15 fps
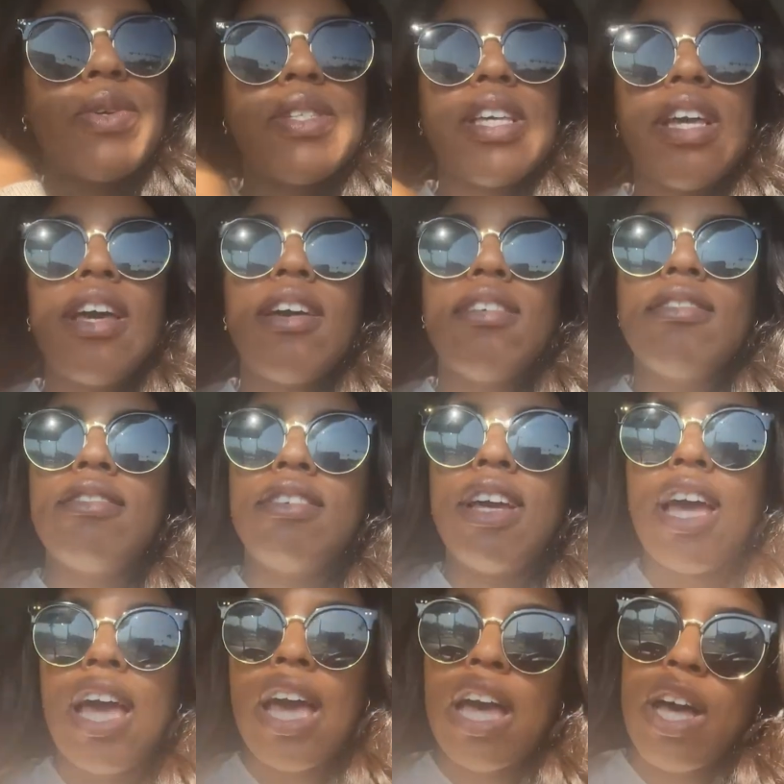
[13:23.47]
it was a
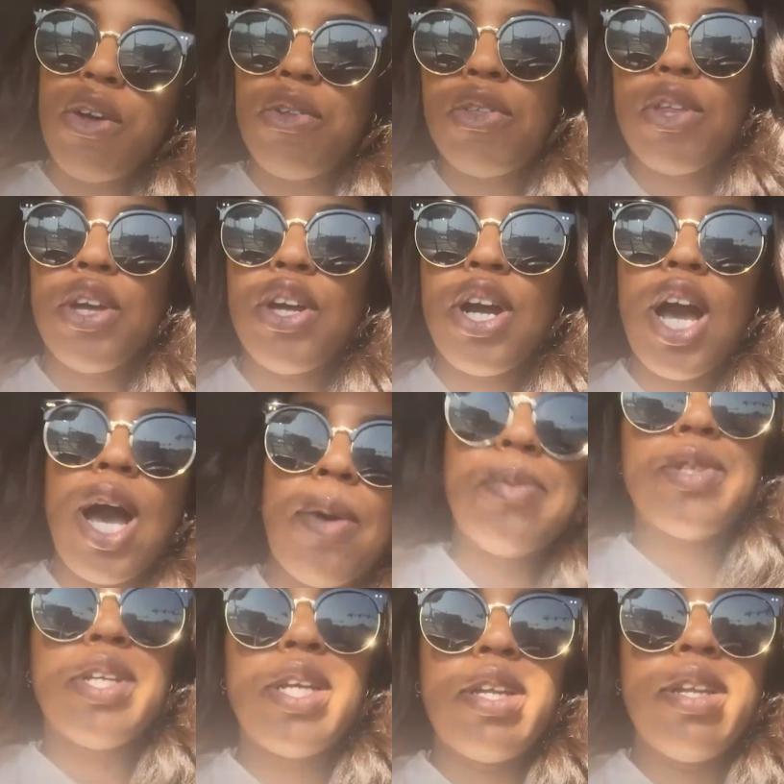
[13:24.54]
healthier
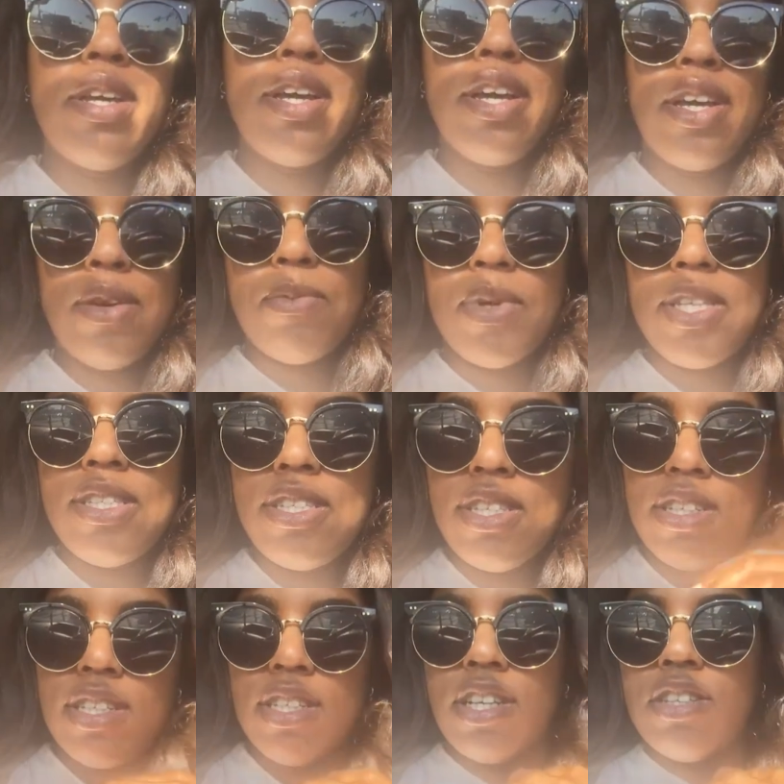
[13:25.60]
option, but
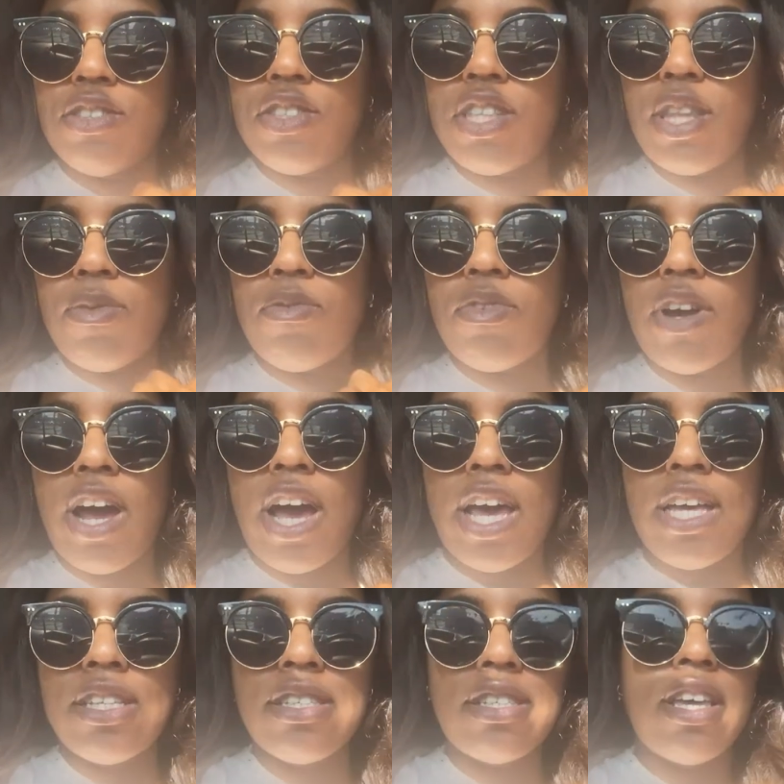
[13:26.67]
still indulged in them
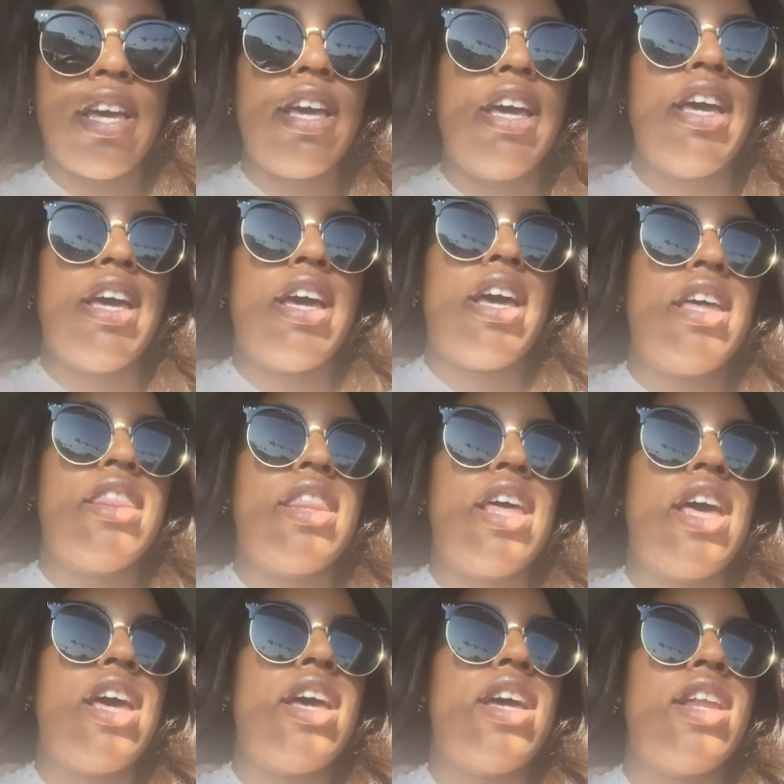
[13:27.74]
fries. And
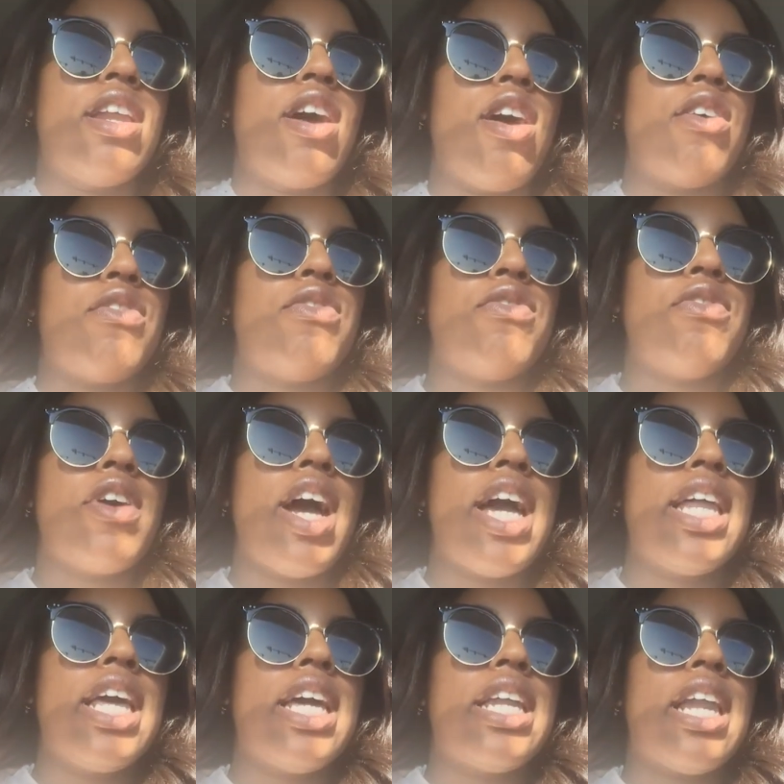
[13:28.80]
then on
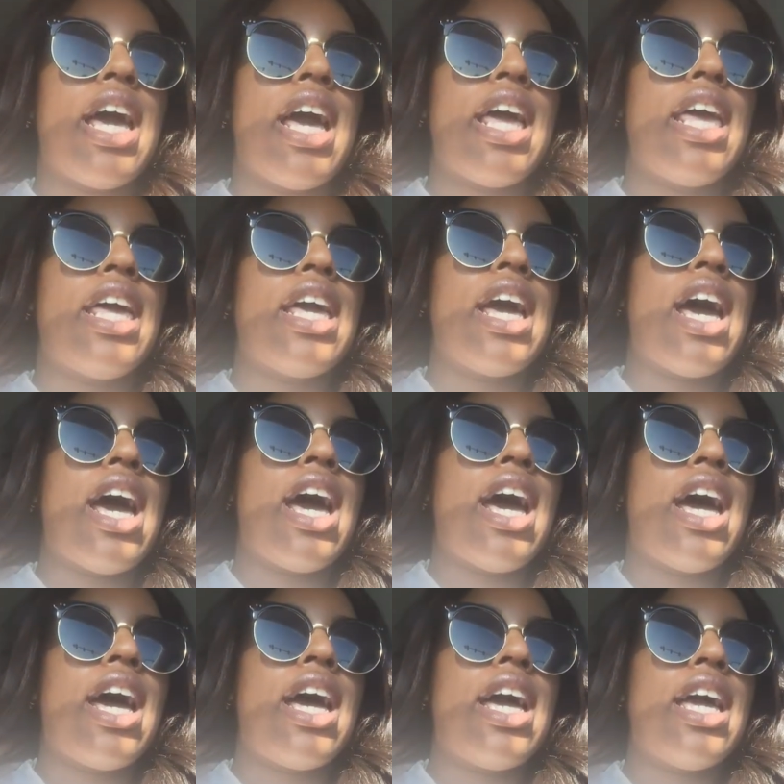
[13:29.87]
Friday night,
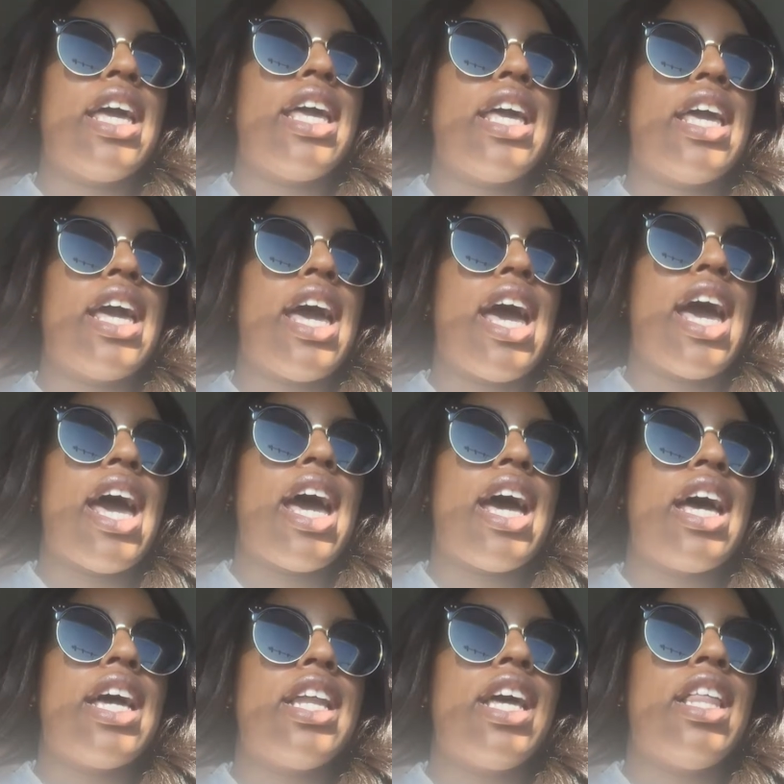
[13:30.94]
I
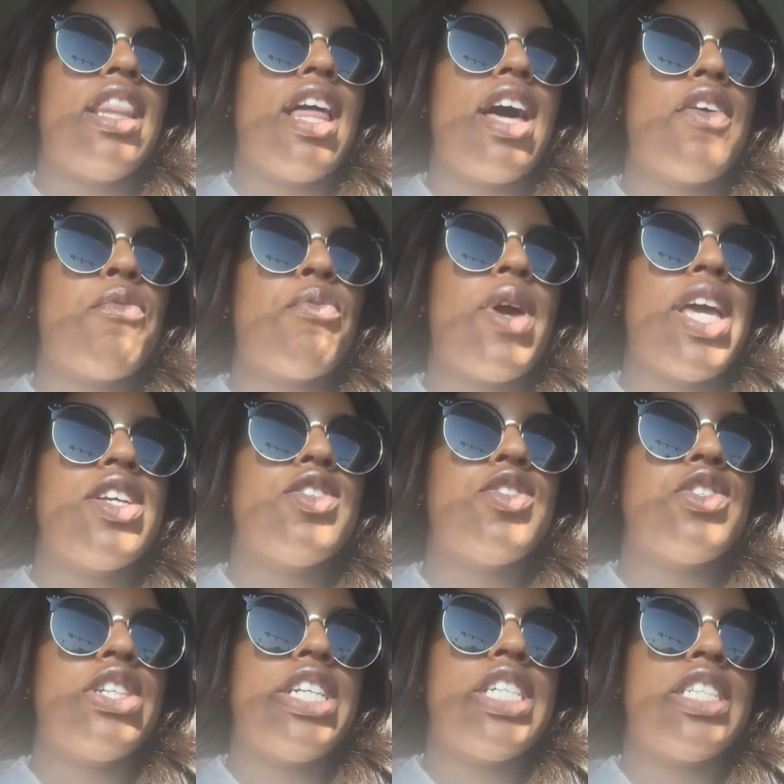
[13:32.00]
had a lot of
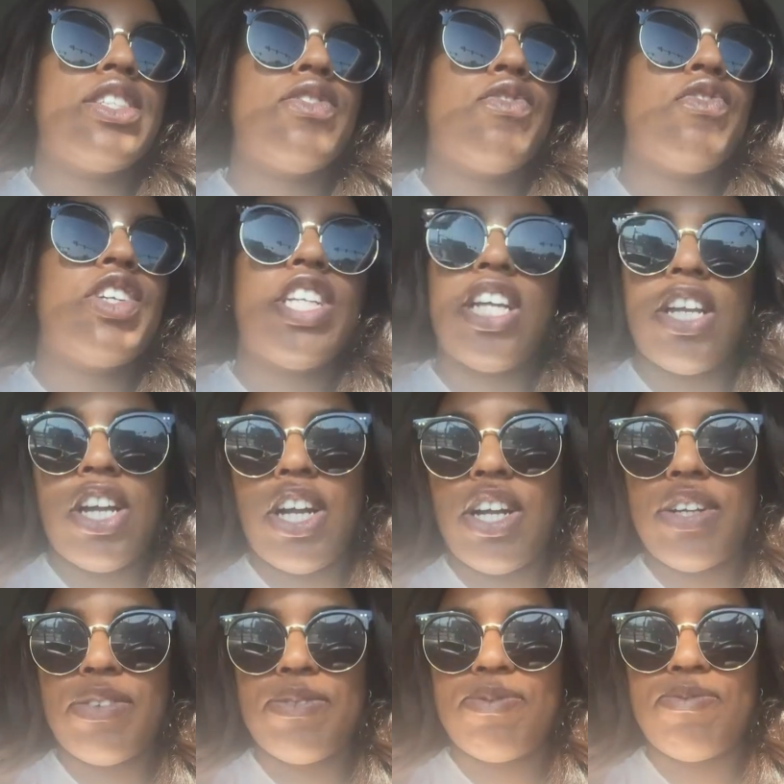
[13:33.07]
pastries for dinner.
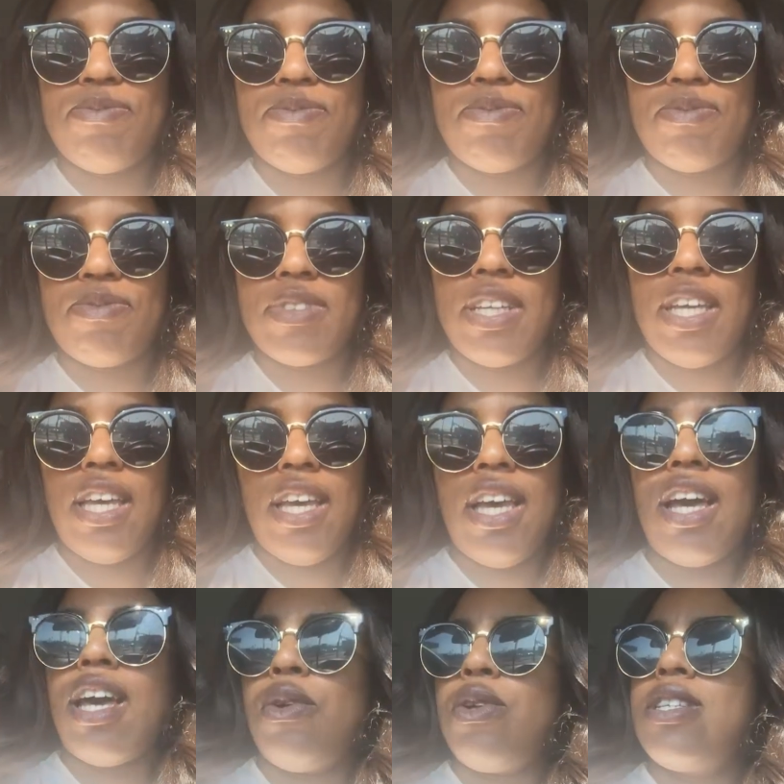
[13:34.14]

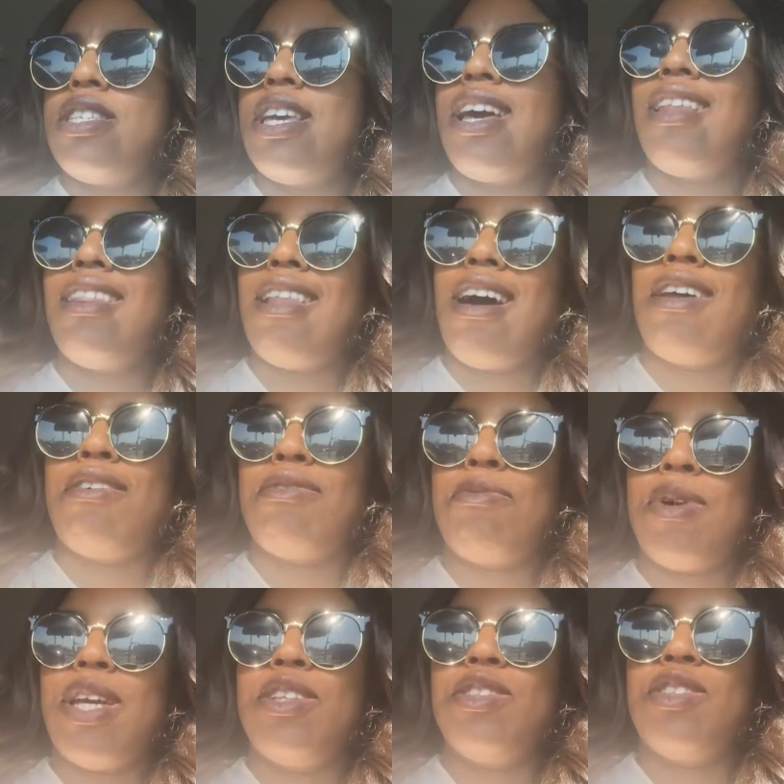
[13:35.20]
I wouldn't say a lot of
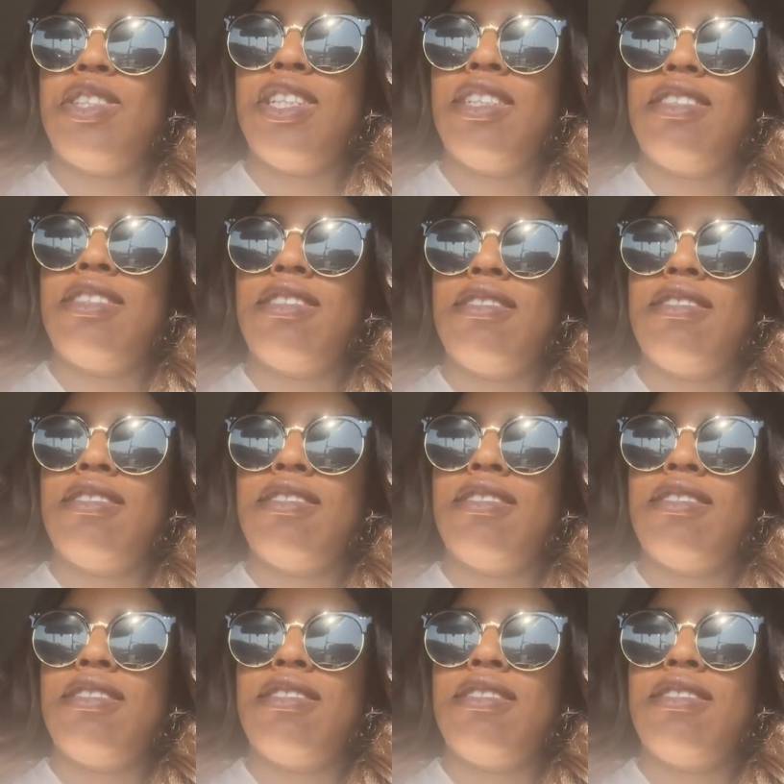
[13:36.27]
pastries,